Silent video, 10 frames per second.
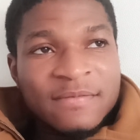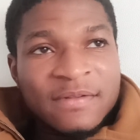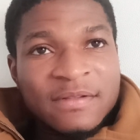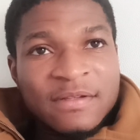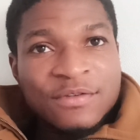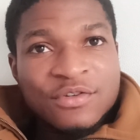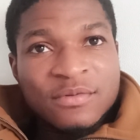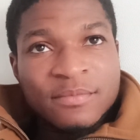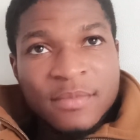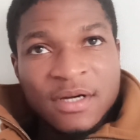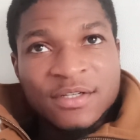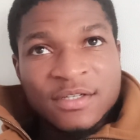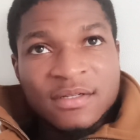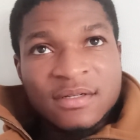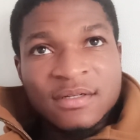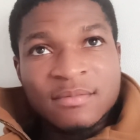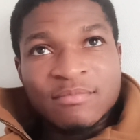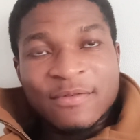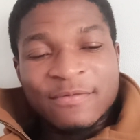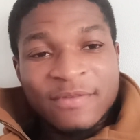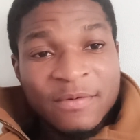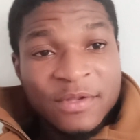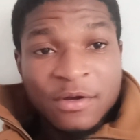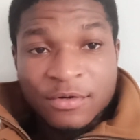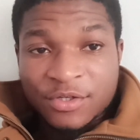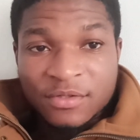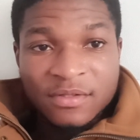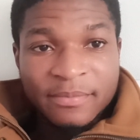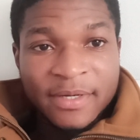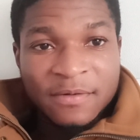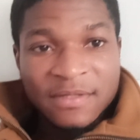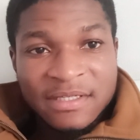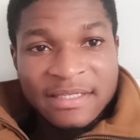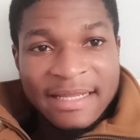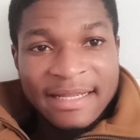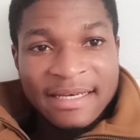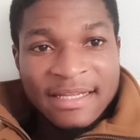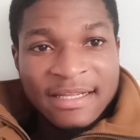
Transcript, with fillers: the things you must be very conscious about is that